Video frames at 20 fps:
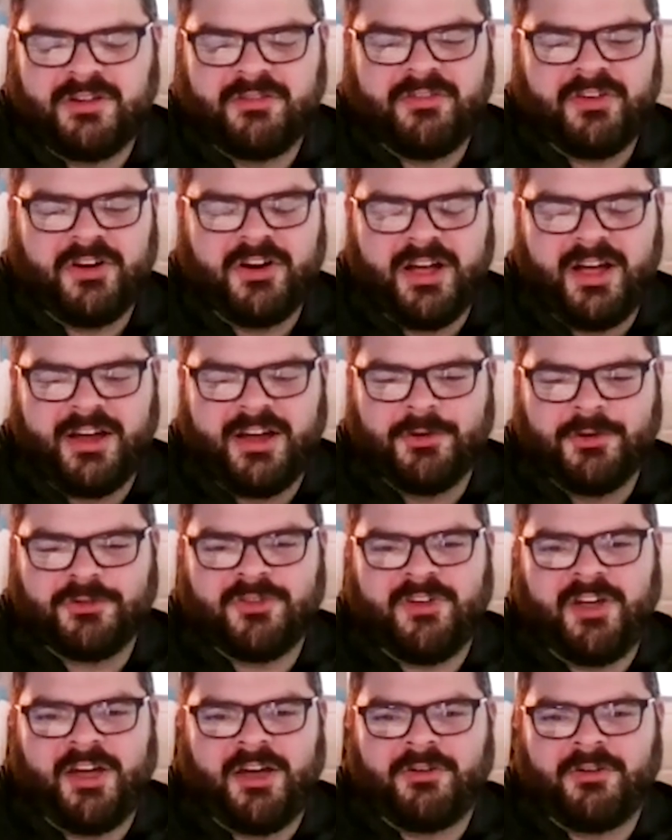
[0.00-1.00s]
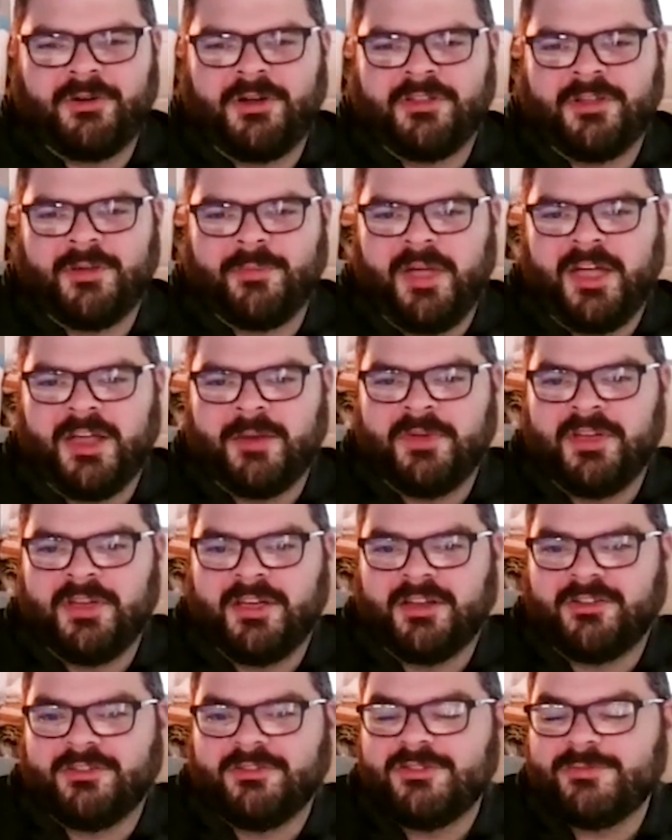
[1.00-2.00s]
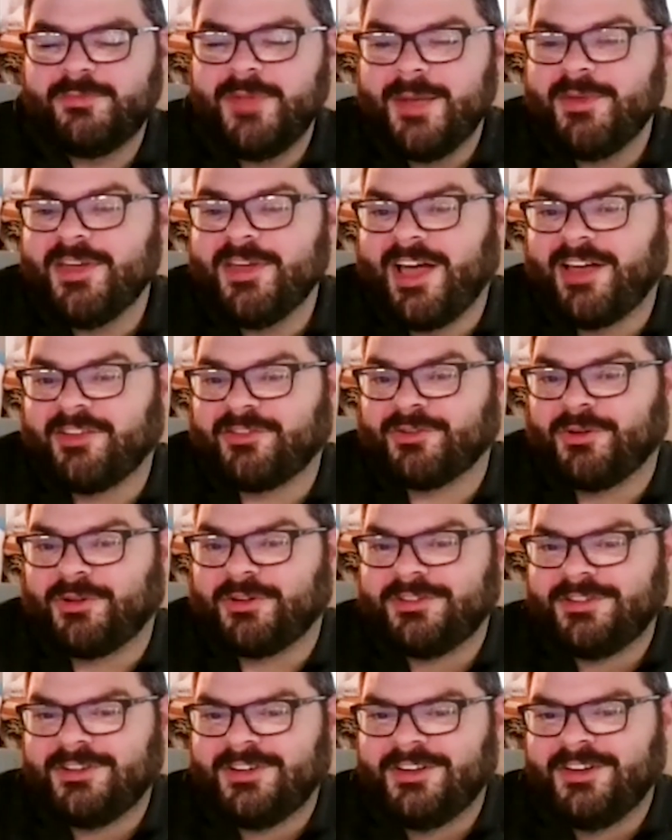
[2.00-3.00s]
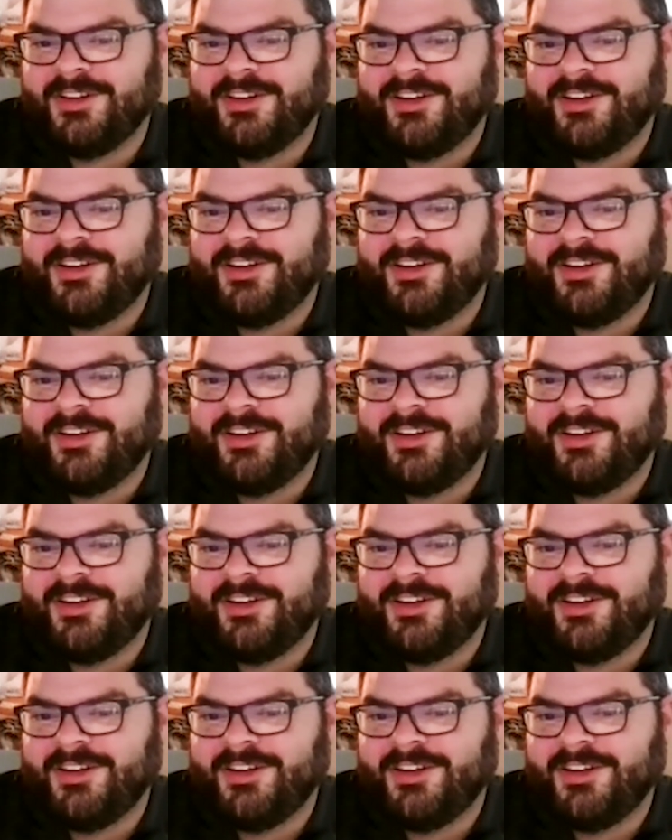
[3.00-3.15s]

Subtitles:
I was on a very high dose of Adderall that made me an asshole